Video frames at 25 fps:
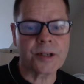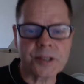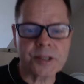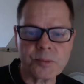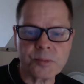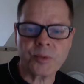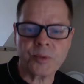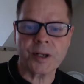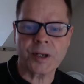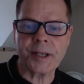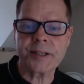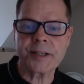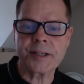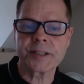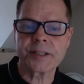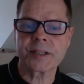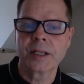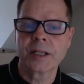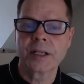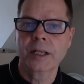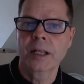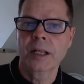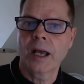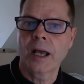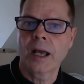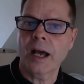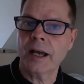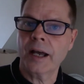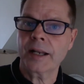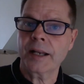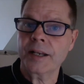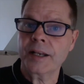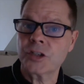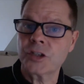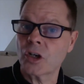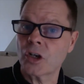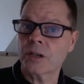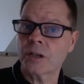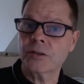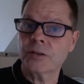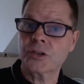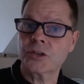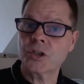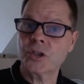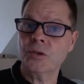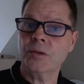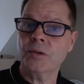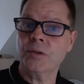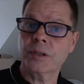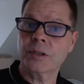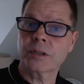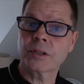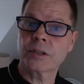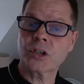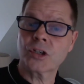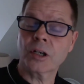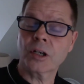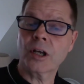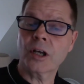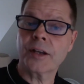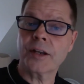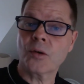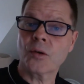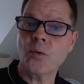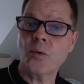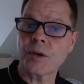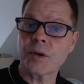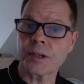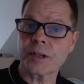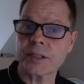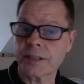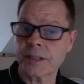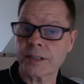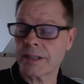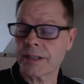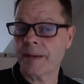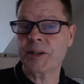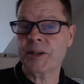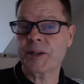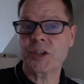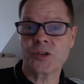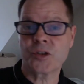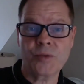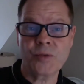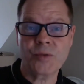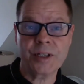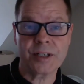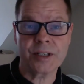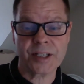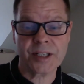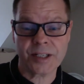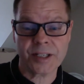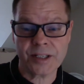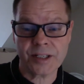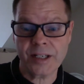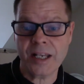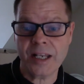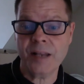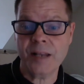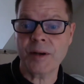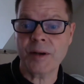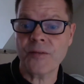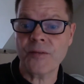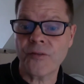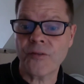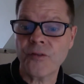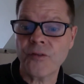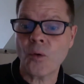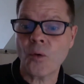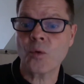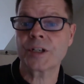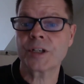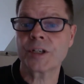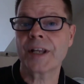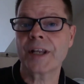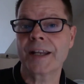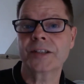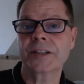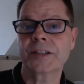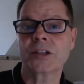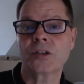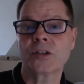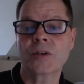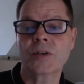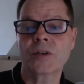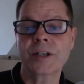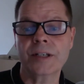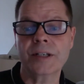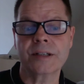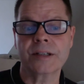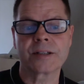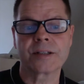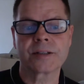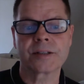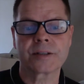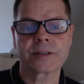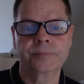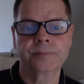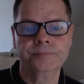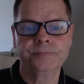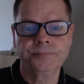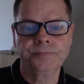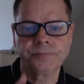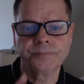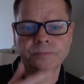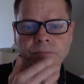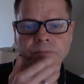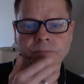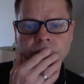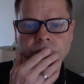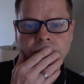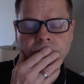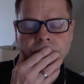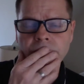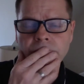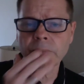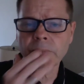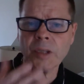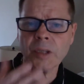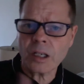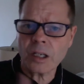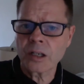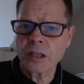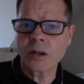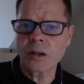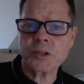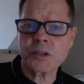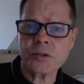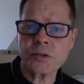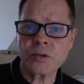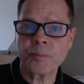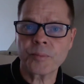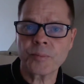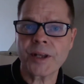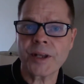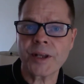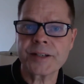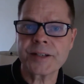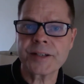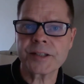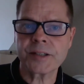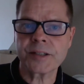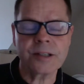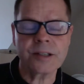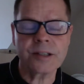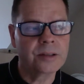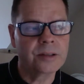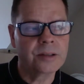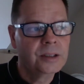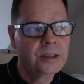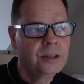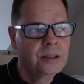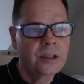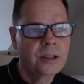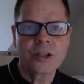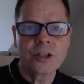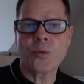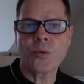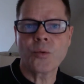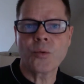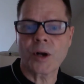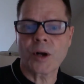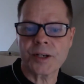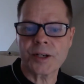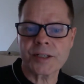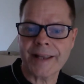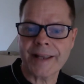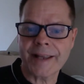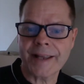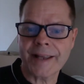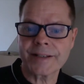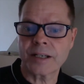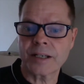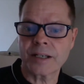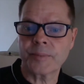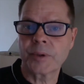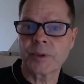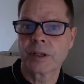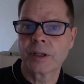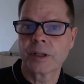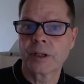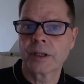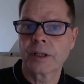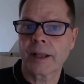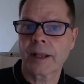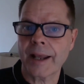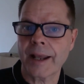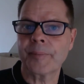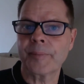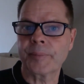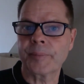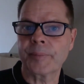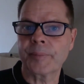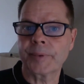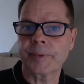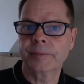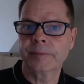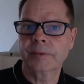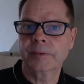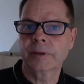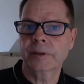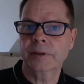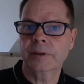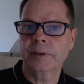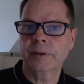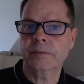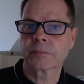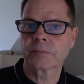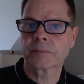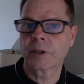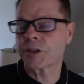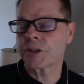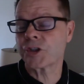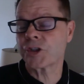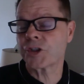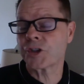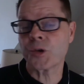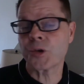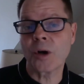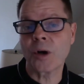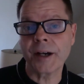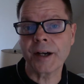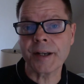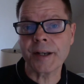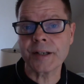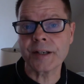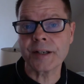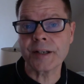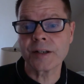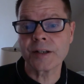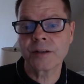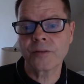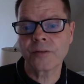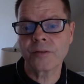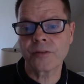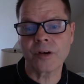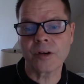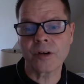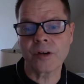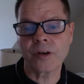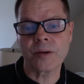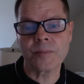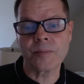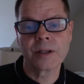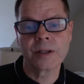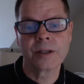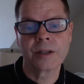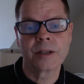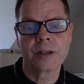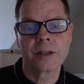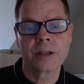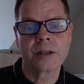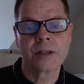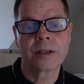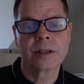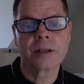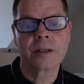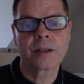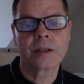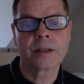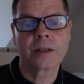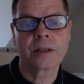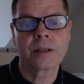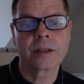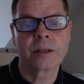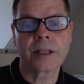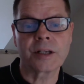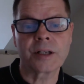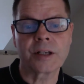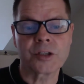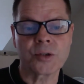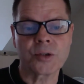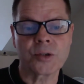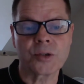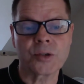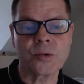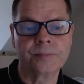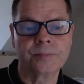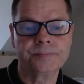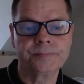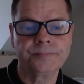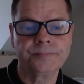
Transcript: place. And in July and August, the temperatures reach a steaming 48 degrees. Not sort of place that you want to set up camp as you hide from King Saul.